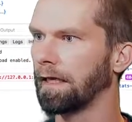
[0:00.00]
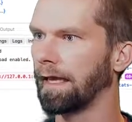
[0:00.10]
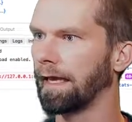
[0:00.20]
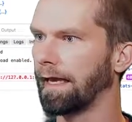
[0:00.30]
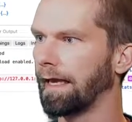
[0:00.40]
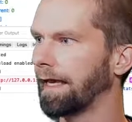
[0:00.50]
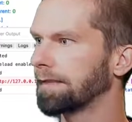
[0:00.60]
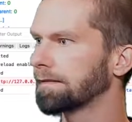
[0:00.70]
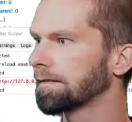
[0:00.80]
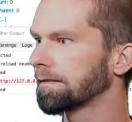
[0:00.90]

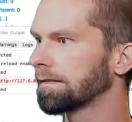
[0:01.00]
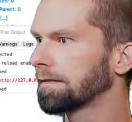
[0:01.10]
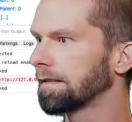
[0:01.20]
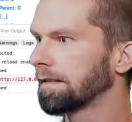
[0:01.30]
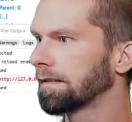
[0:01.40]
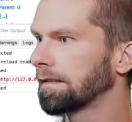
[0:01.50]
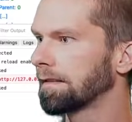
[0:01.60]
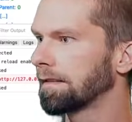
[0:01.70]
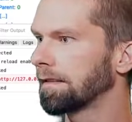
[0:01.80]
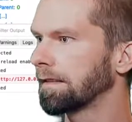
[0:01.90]
and
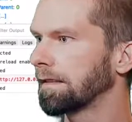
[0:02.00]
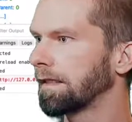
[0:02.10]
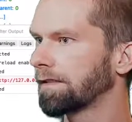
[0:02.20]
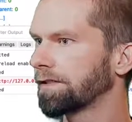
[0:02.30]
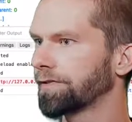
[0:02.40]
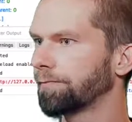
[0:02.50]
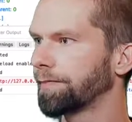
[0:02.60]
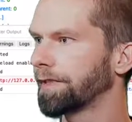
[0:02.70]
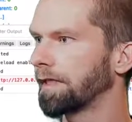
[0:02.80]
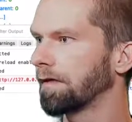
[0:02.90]
that should
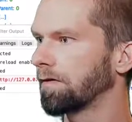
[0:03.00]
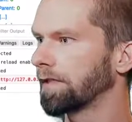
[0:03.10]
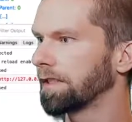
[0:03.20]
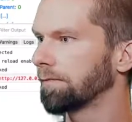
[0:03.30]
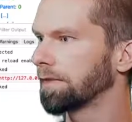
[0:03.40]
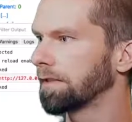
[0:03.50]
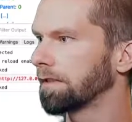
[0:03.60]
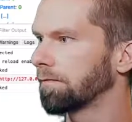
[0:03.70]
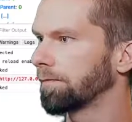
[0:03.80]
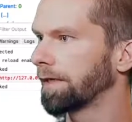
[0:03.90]
be then already a little
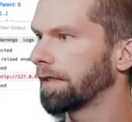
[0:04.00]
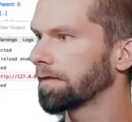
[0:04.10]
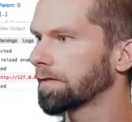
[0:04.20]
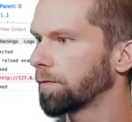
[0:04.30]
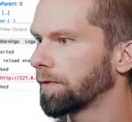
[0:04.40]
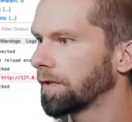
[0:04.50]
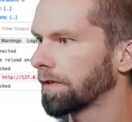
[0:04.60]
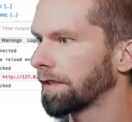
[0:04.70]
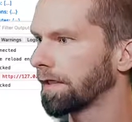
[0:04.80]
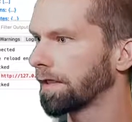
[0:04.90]
bit better. So when we look
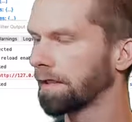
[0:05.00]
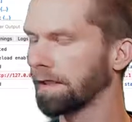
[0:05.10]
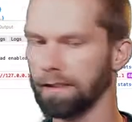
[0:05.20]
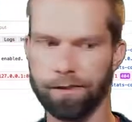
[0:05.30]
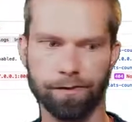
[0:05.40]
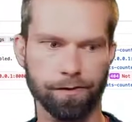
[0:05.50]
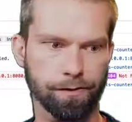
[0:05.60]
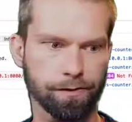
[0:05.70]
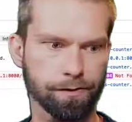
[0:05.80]
here, it should